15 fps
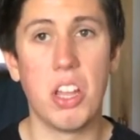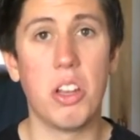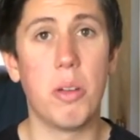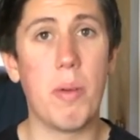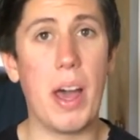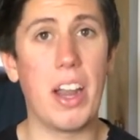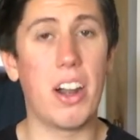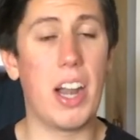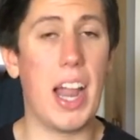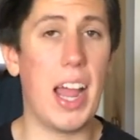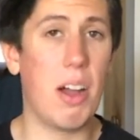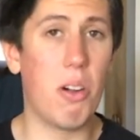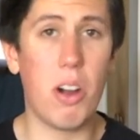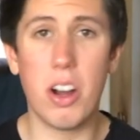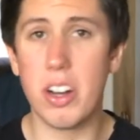No matter
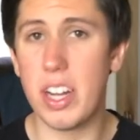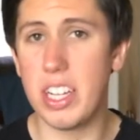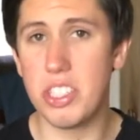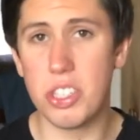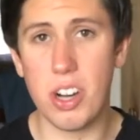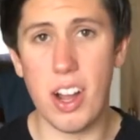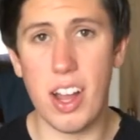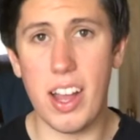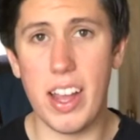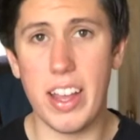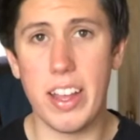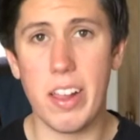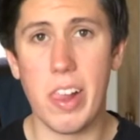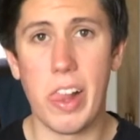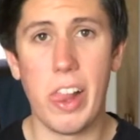how hard I
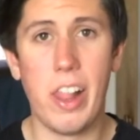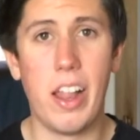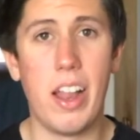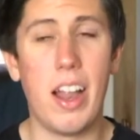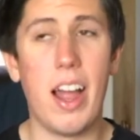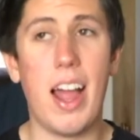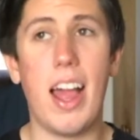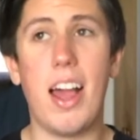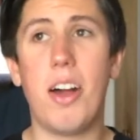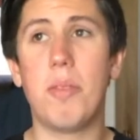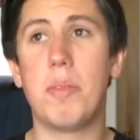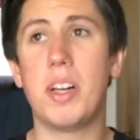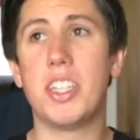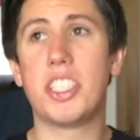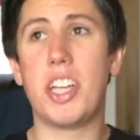try, how
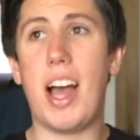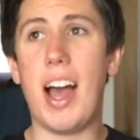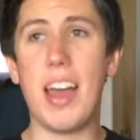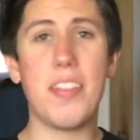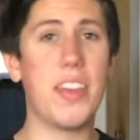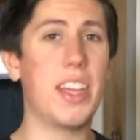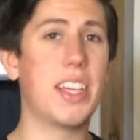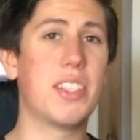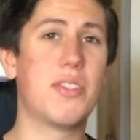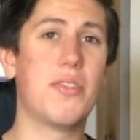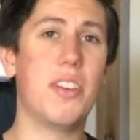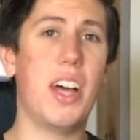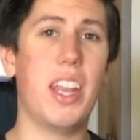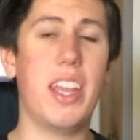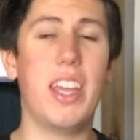much I think it's
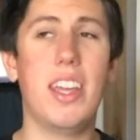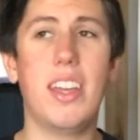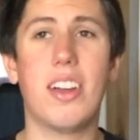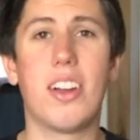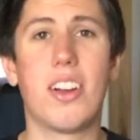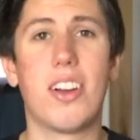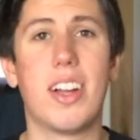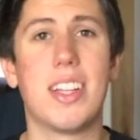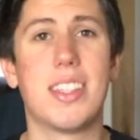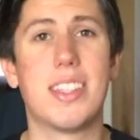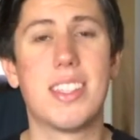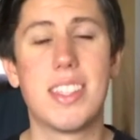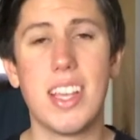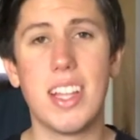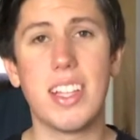funny, or it's
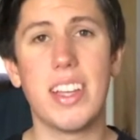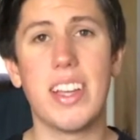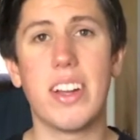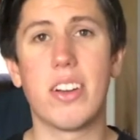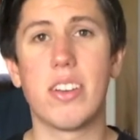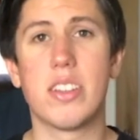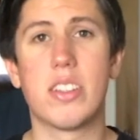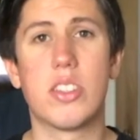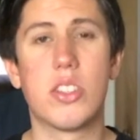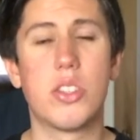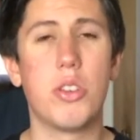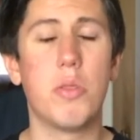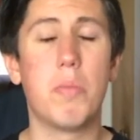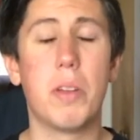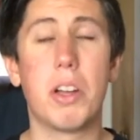silly, or it's
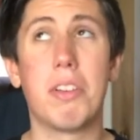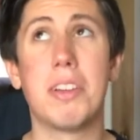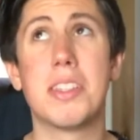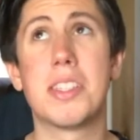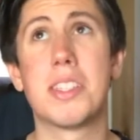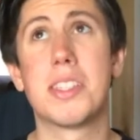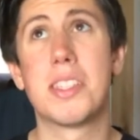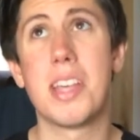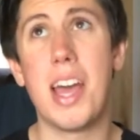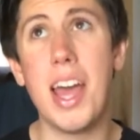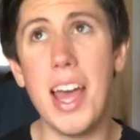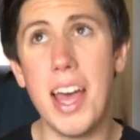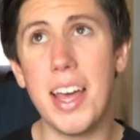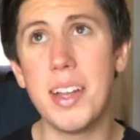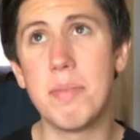stupid, or it's
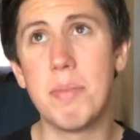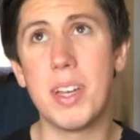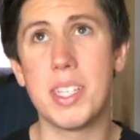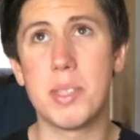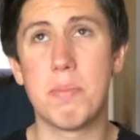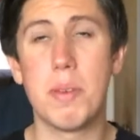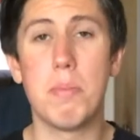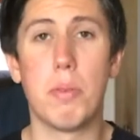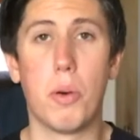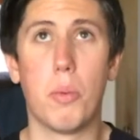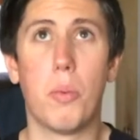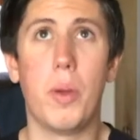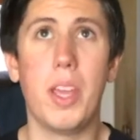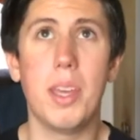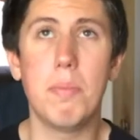sad, it makes people
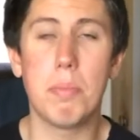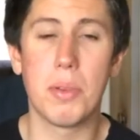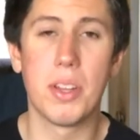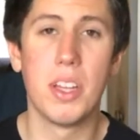weep,